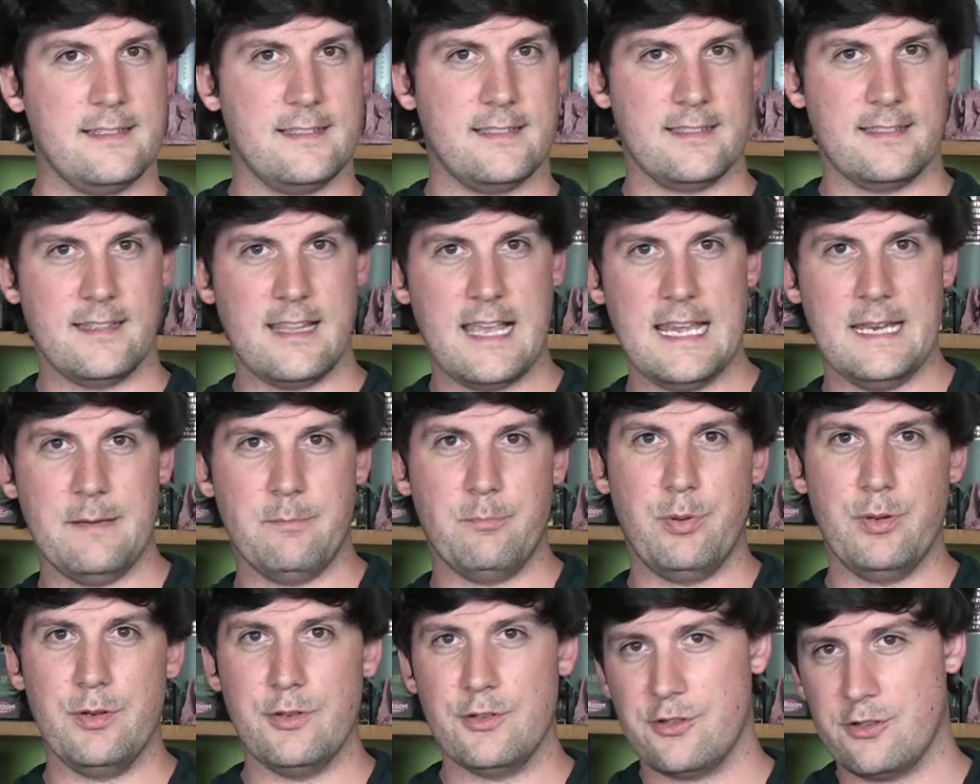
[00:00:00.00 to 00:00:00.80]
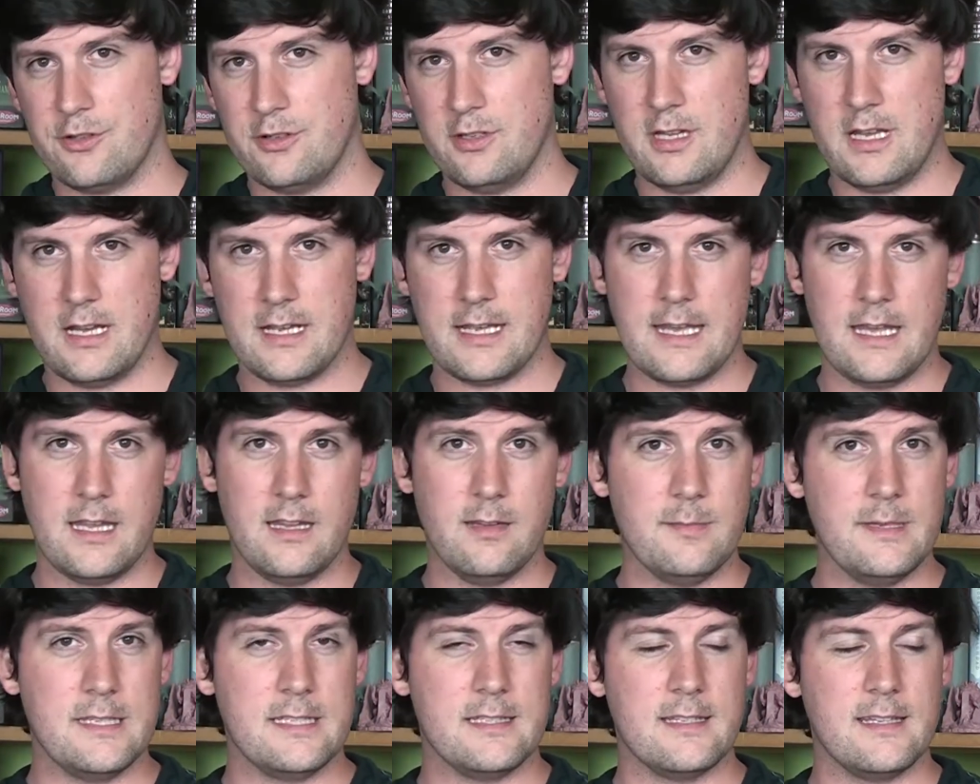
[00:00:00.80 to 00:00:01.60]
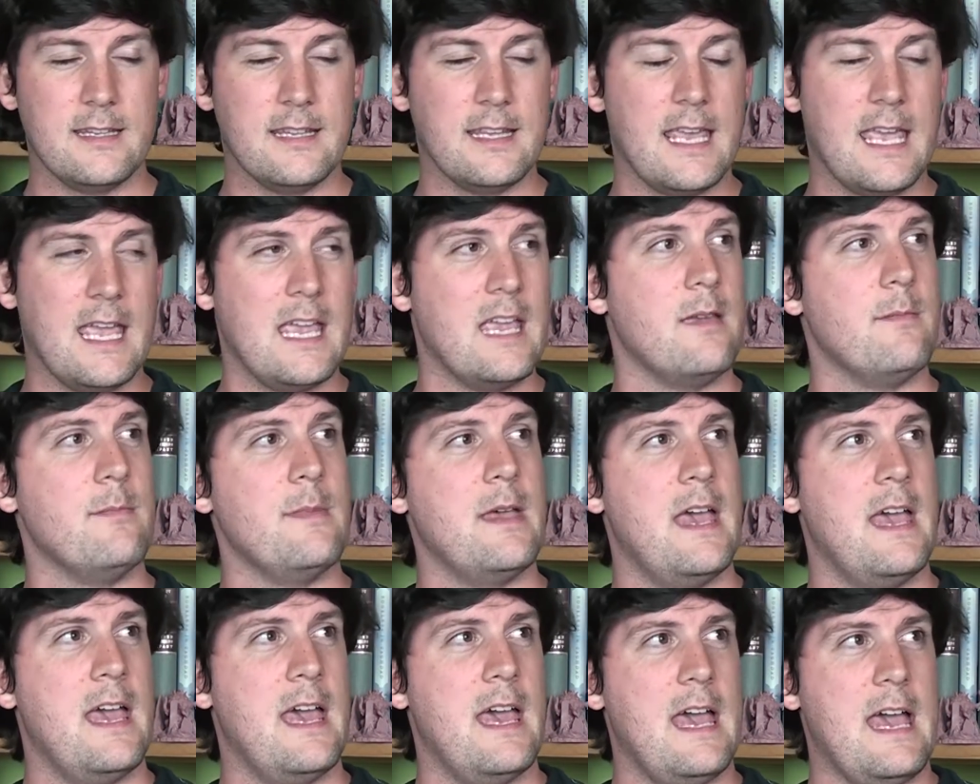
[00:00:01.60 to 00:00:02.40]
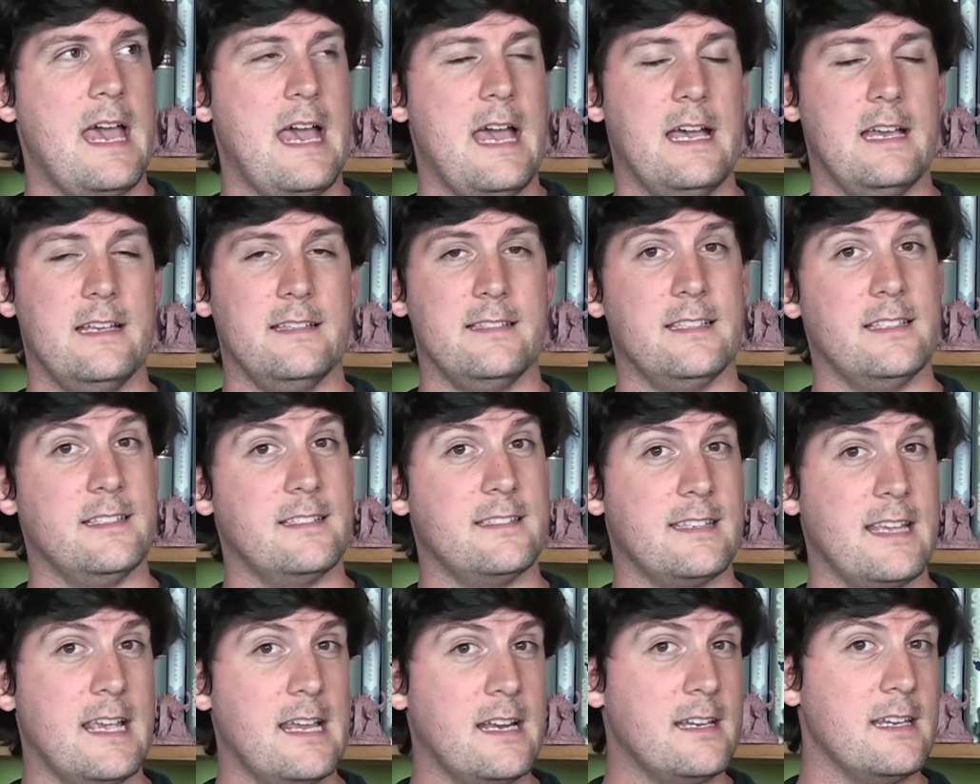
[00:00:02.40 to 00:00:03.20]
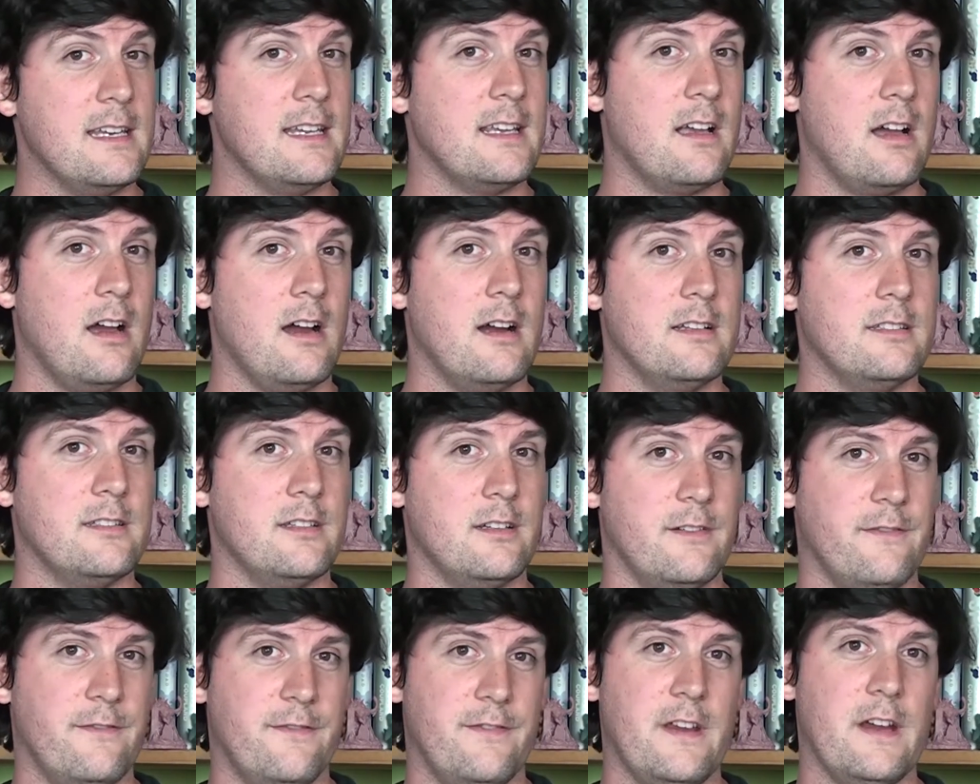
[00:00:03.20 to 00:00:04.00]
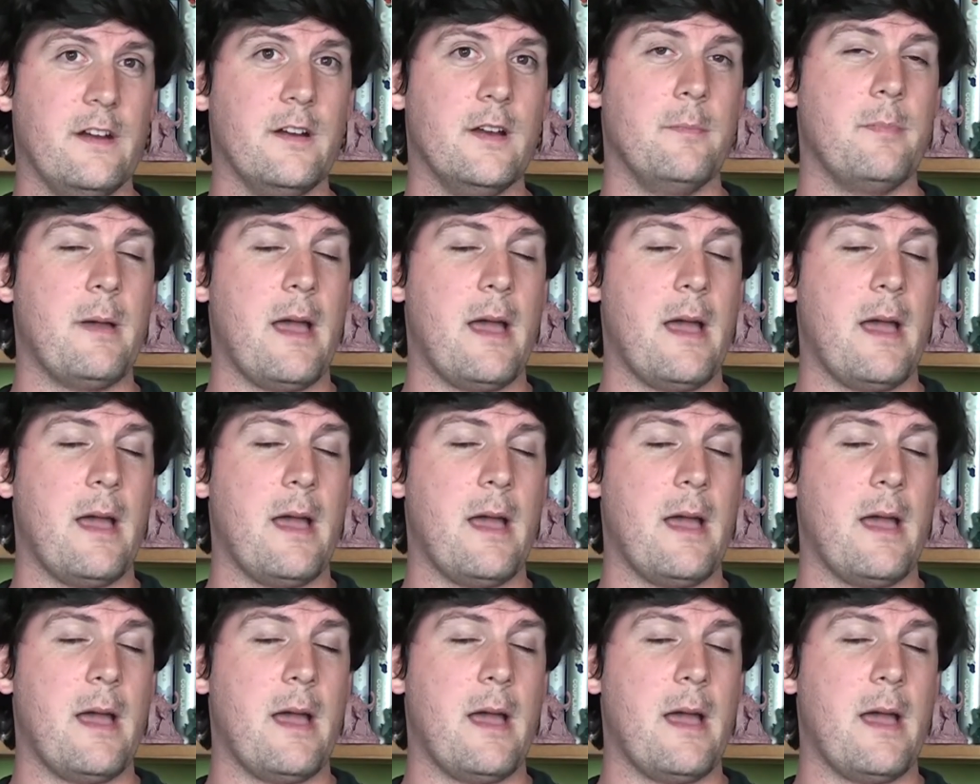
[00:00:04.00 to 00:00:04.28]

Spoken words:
a slight push or luck element to the game, as insanity cards are very